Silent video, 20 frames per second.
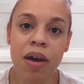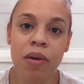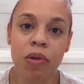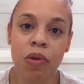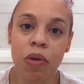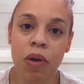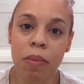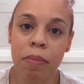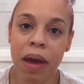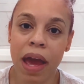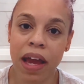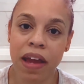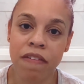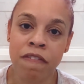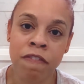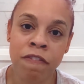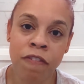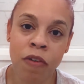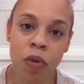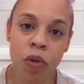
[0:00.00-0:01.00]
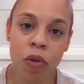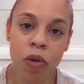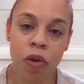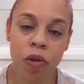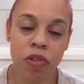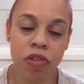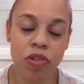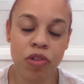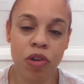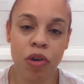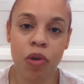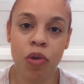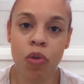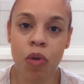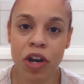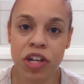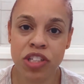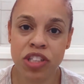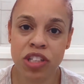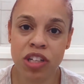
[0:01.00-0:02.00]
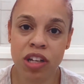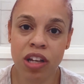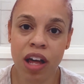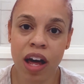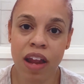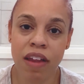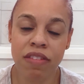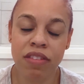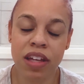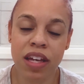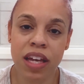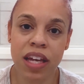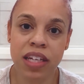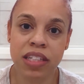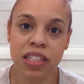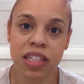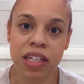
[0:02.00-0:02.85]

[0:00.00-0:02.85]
going back and forth, questioning a lot of things.